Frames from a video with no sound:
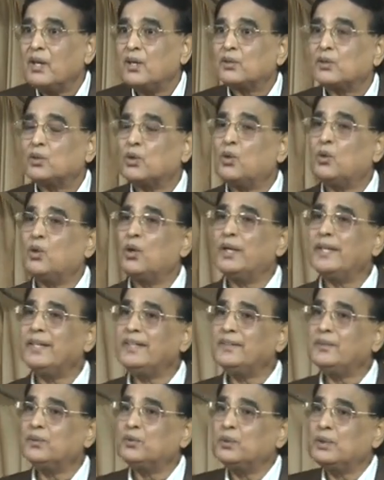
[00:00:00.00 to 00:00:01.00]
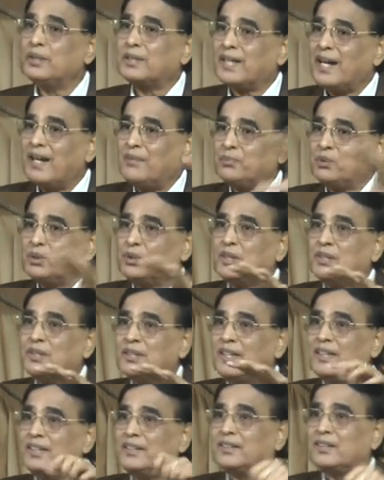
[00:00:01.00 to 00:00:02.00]
So when we come to the
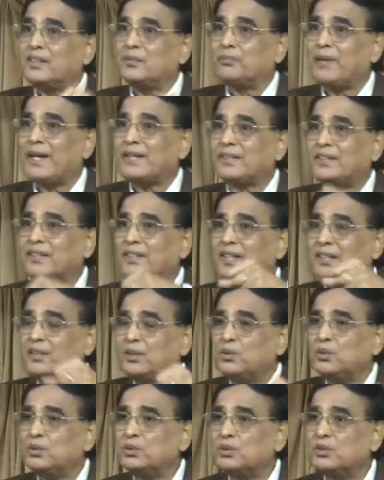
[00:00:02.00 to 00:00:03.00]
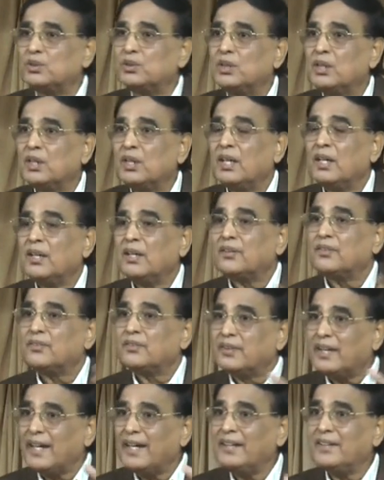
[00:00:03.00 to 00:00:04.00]
reality, practical use,
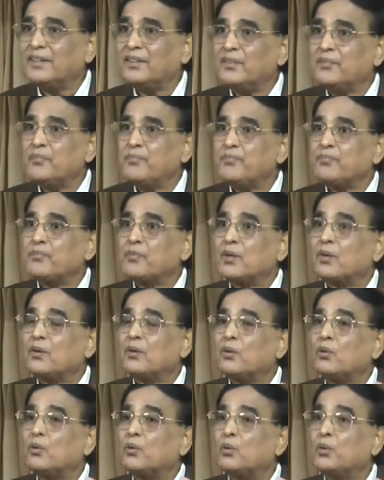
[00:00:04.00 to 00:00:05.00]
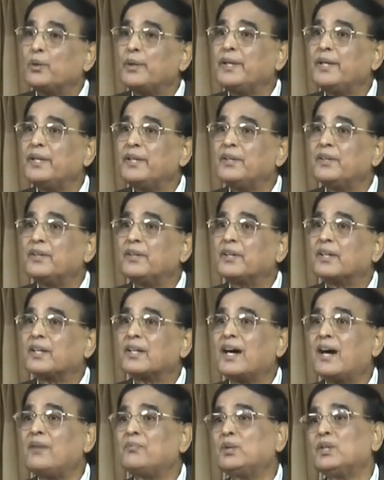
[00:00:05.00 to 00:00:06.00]
then we
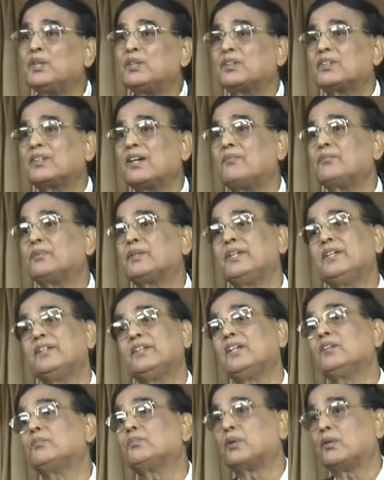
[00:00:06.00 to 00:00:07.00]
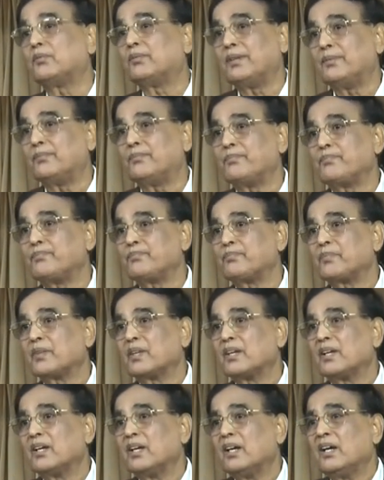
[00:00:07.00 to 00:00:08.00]
come with some treating problem.
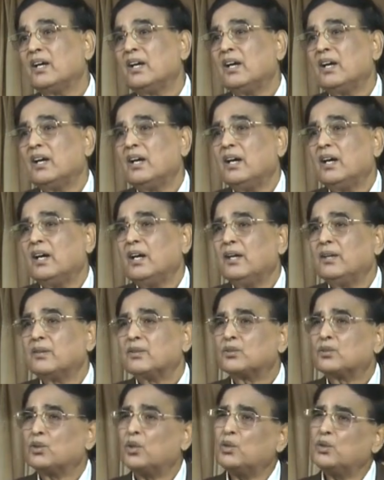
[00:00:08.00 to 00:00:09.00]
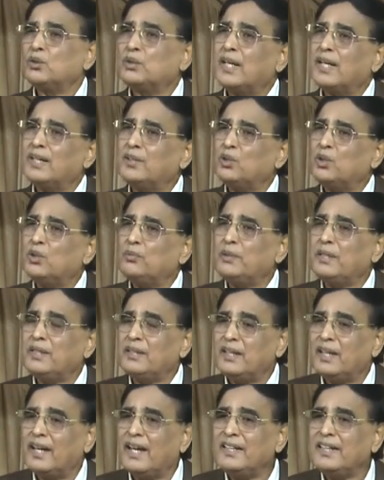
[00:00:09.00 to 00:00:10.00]
So there will
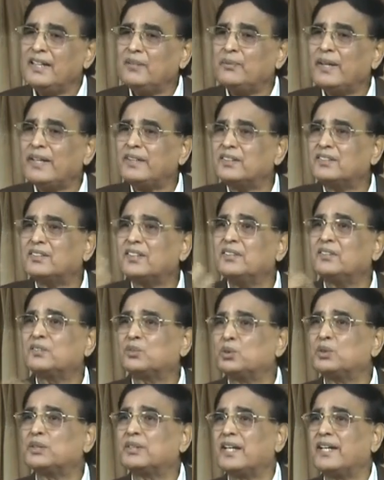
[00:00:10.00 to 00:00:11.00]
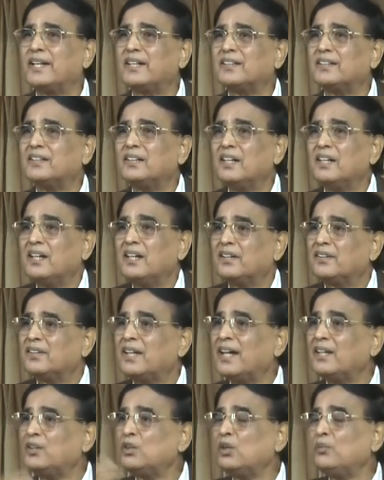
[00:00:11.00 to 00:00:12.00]
be any medicines we take,
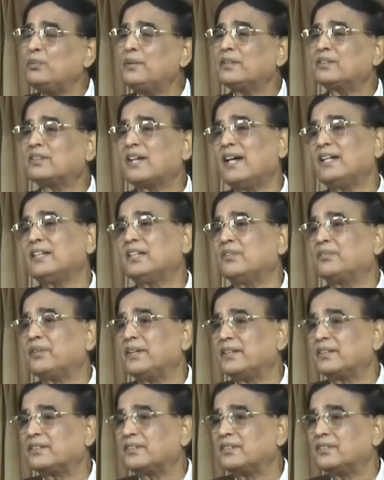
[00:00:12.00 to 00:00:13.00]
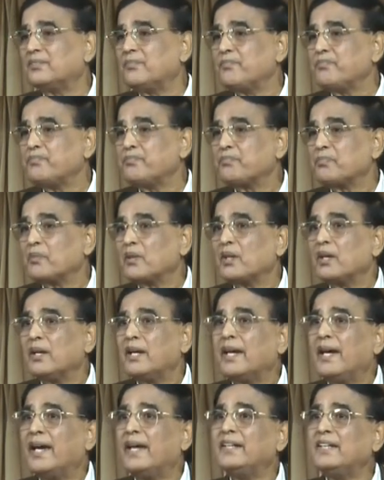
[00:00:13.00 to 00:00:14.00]
there will be side
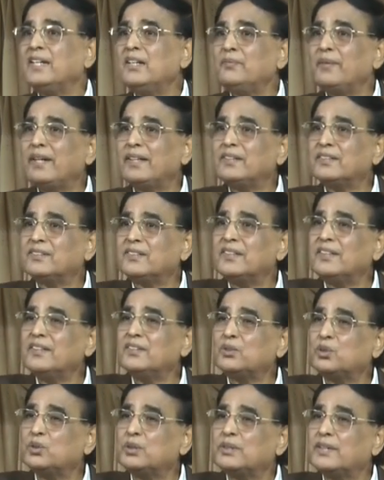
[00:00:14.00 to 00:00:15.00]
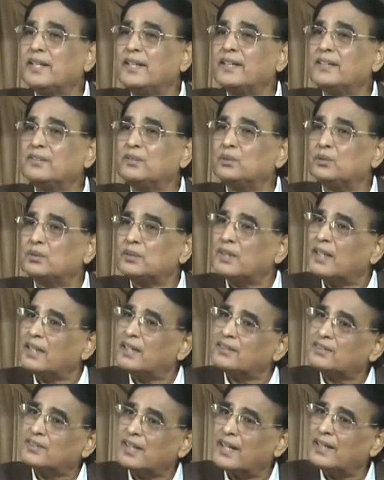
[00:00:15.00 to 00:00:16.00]
effects. Any medicines we take, there
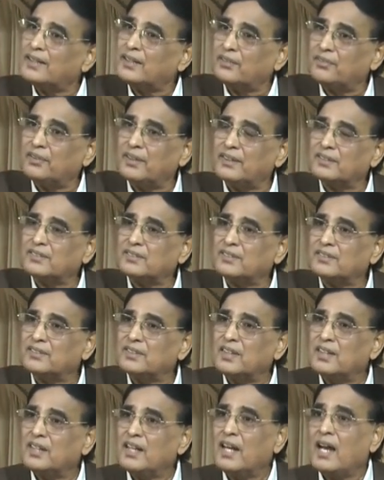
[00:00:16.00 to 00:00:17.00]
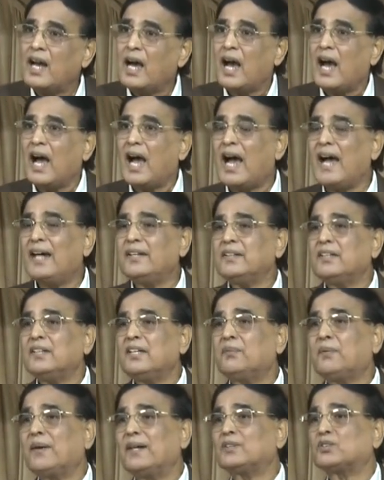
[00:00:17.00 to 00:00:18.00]
are side effects. And
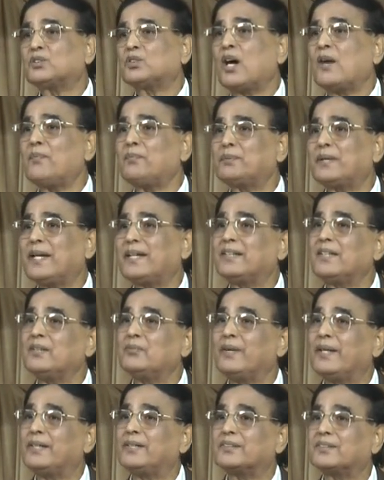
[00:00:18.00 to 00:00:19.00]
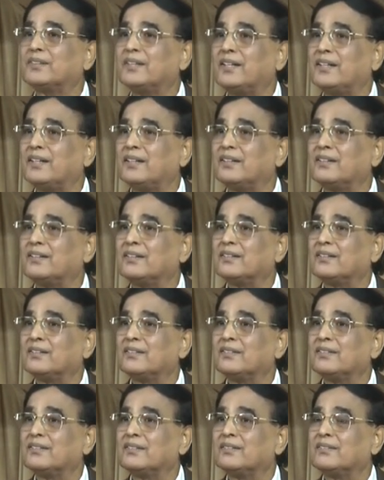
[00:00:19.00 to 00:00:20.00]
if I stop taking medicine,
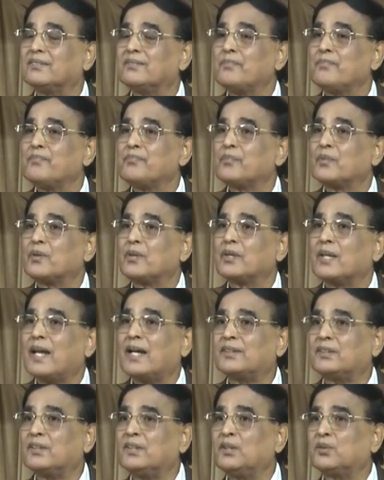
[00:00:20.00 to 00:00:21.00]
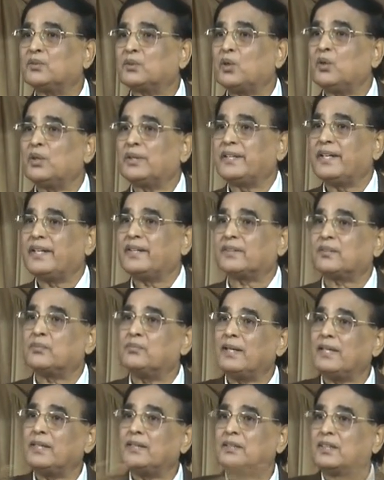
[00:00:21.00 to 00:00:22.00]
that it will create
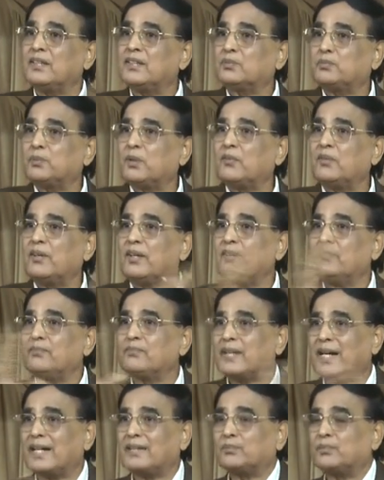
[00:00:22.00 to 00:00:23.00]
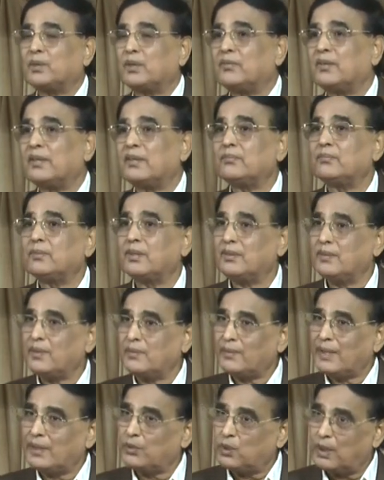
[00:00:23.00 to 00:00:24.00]
my this problem, that problem.
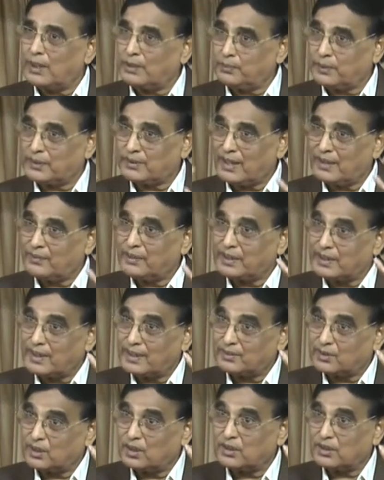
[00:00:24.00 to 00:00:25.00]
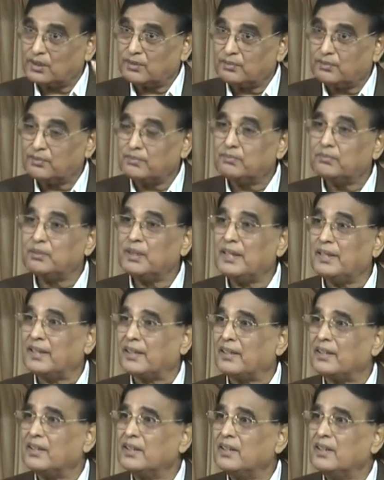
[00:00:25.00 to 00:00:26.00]
Even my wife is having that sort of feeling.
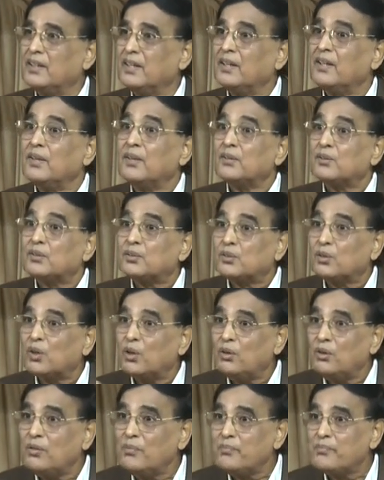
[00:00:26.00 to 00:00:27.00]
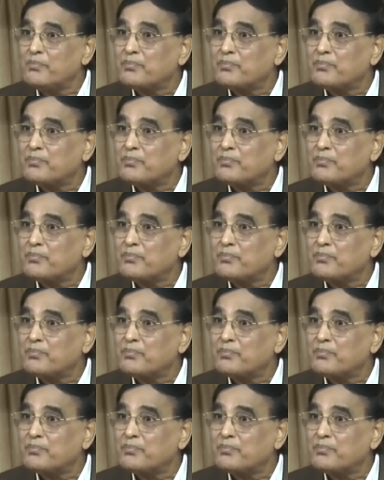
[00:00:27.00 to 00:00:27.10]
So